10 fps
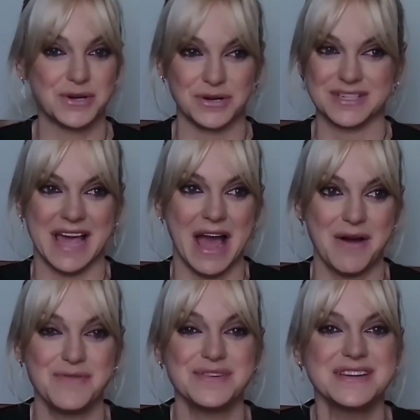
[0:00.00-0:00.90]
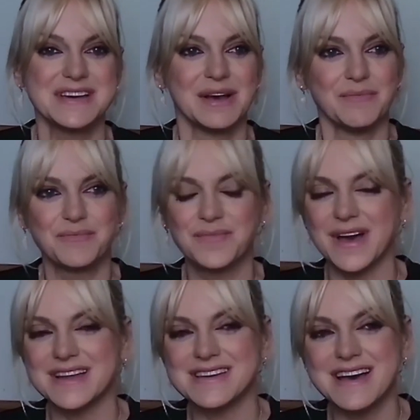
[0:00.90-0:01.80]
turns out.
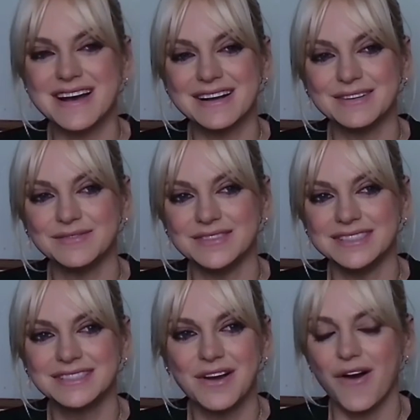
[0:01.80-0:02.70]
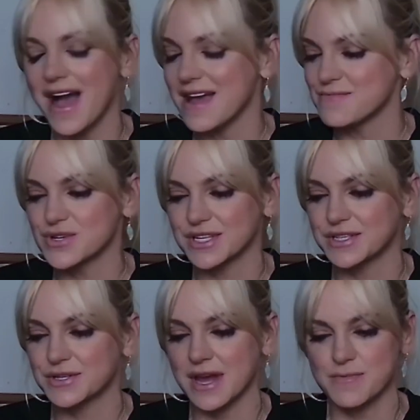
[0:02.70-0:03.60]
But, um, no, I'm
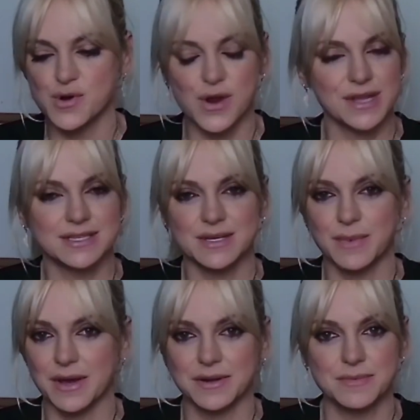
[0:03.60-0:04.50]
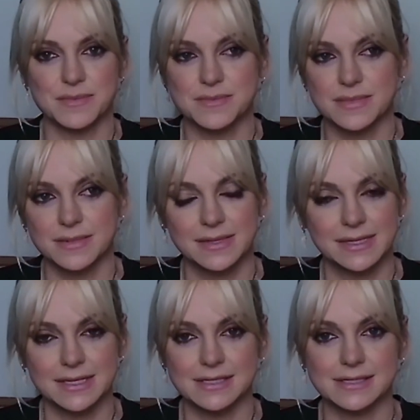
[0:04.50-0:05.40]
just, I'm crazy about him.
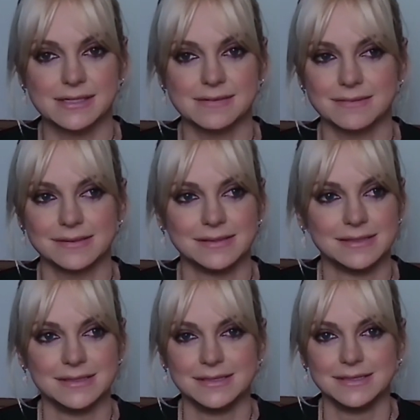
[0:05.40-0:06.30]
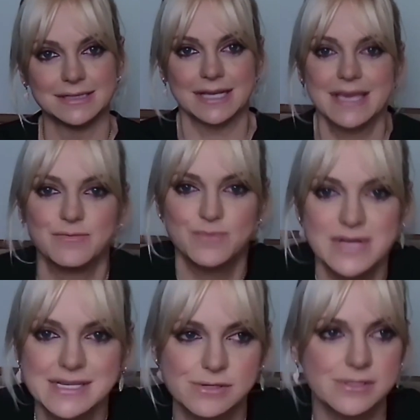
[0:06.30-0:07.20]
He's, I can't
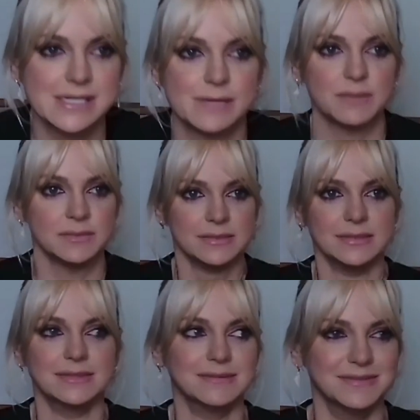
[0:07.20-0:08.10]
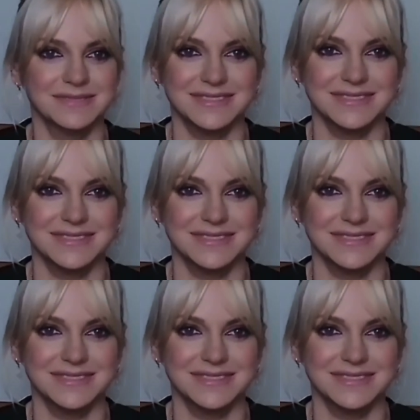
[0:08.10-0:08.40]
wait to grab him